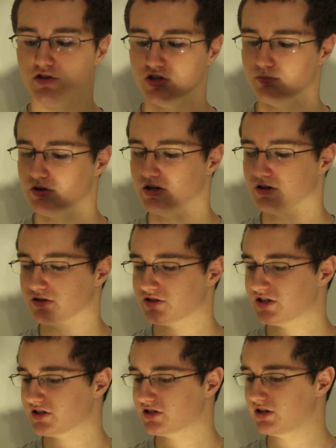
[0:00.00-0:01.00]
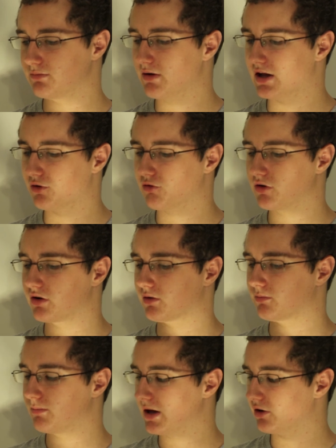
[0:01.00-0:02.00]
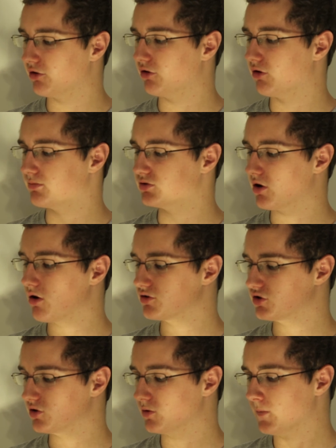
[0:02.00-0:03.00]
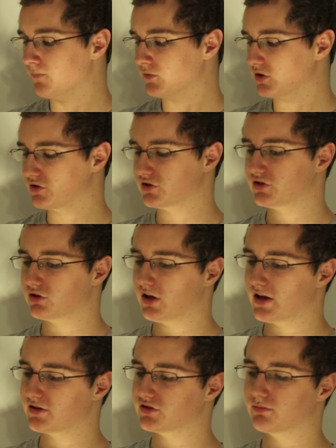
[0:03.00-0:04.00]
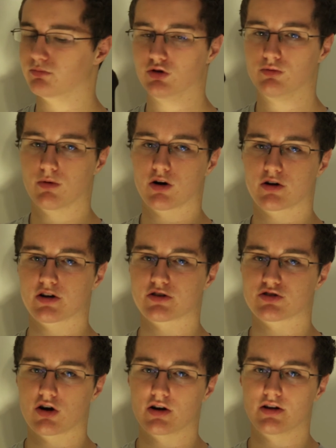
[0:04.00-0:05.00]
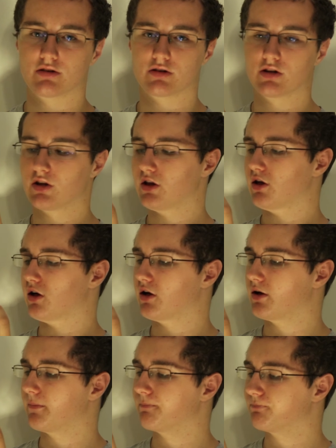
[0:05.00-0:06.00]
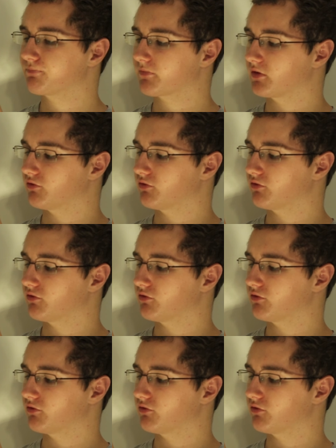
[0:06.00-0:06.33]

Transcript: to be 60 battery grips also, because it still has blue markings on it from